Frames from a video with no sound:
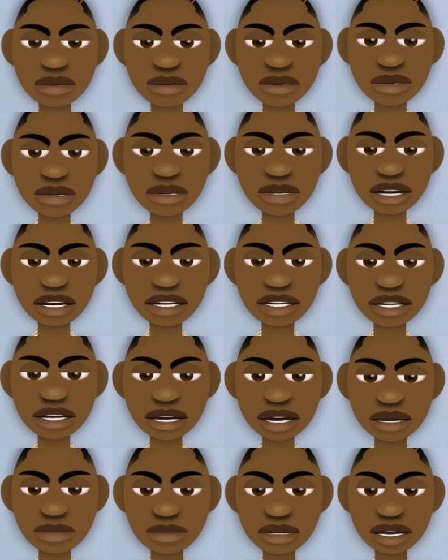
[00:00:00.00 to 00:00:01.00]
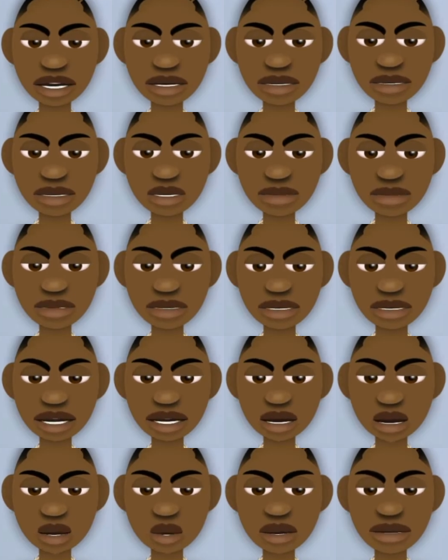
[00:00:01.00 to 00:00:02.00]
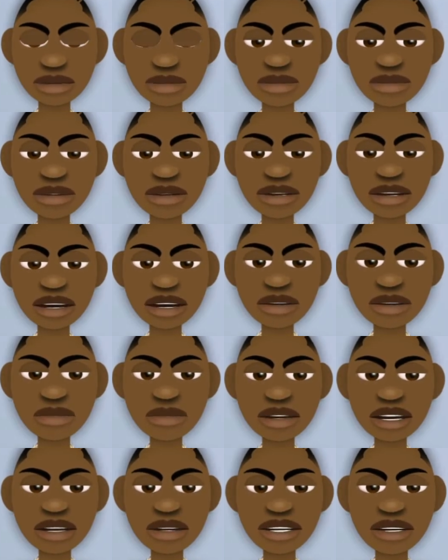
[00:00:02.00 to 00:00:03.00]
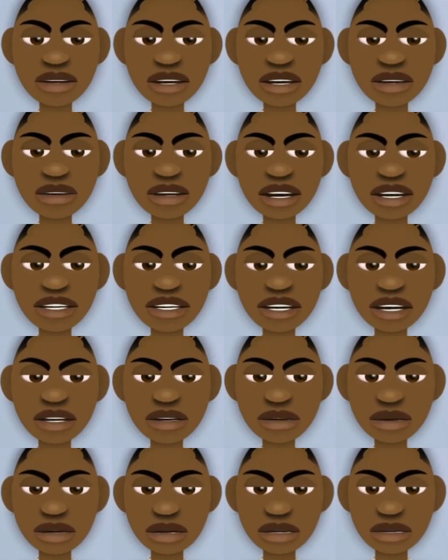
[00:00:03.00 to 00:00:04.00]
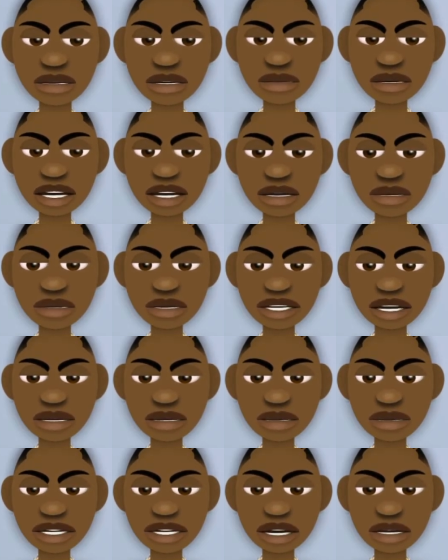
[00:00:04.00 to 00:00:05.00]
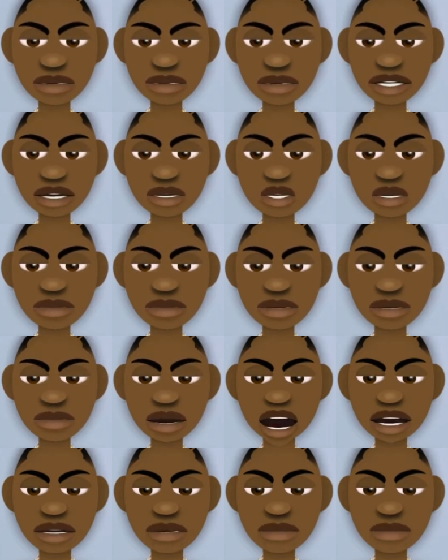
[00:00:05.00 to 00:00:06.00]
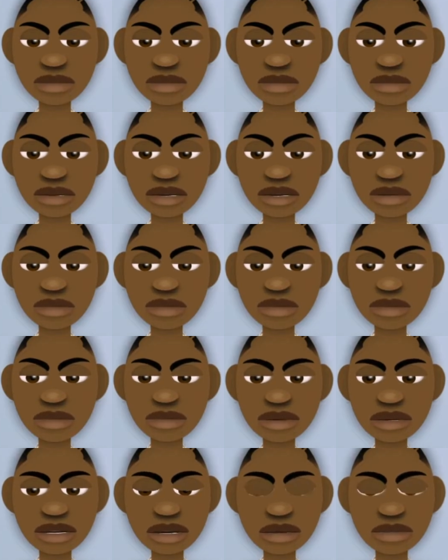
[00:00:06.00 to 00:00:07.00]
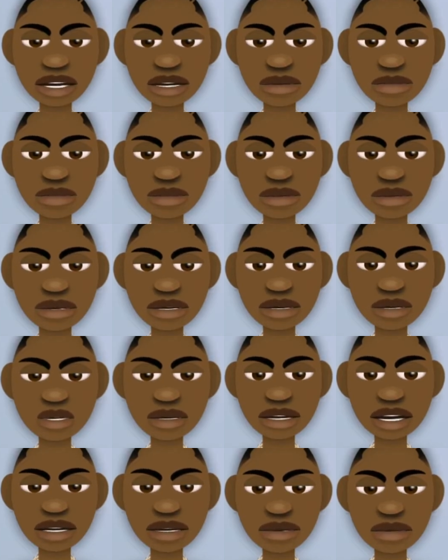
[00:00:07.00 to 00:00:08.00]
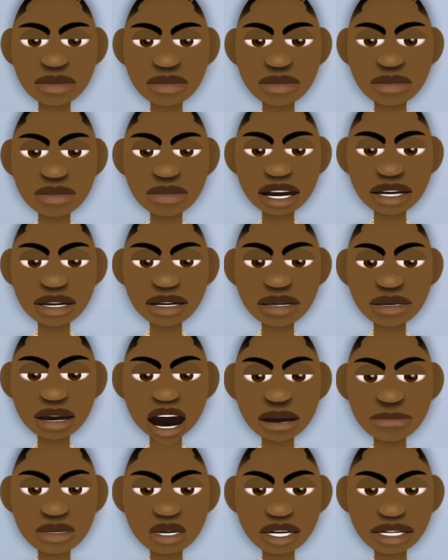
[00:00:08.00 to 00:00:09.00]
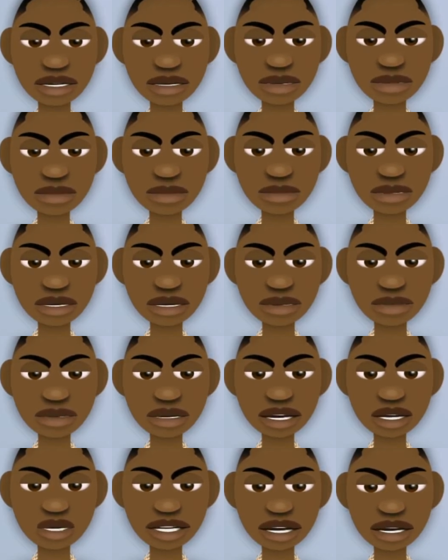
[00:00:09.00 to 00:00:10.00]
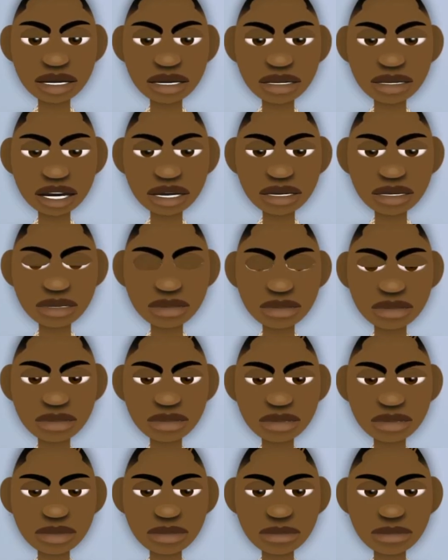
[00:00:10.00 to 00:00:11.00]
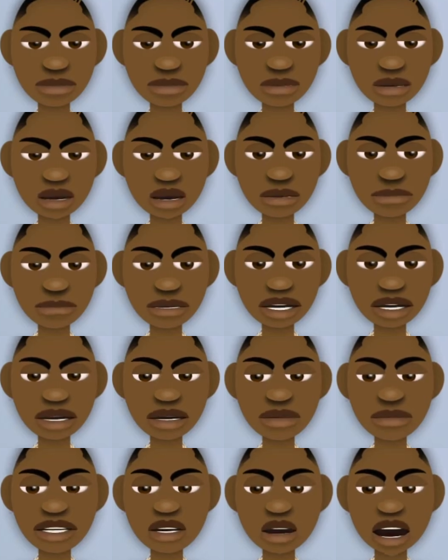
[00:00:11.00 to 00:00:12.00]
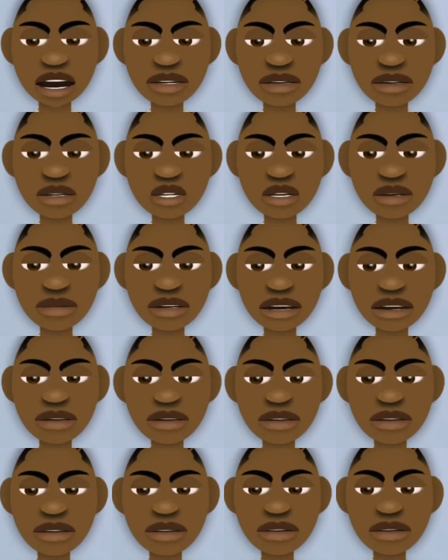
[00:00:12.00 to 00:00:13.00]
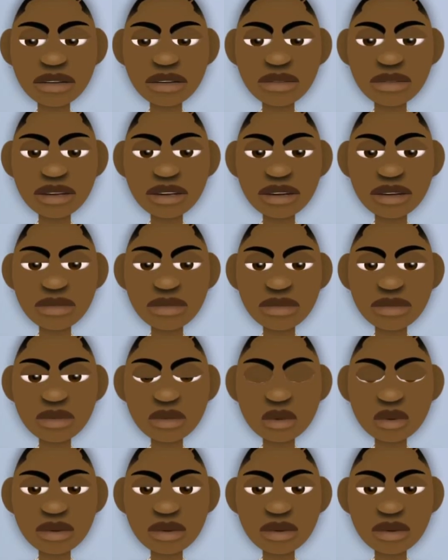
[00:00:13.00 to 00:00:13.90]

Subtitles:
Okay, so yeah, King Leo. I mean, that's simple, Blab. So check it out. I got a birthday early August, so that makes me a Leo. I'm black, so I'm a king, and a